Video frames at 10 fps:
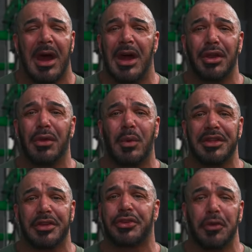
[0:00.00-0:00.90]
I don't know
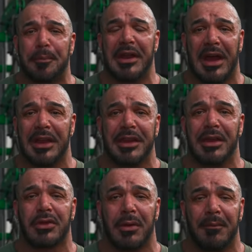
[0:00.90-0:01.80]
where the stupid
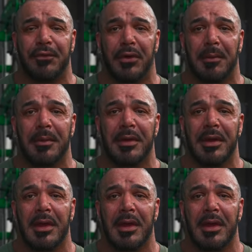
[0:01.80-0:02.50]
ideas come from.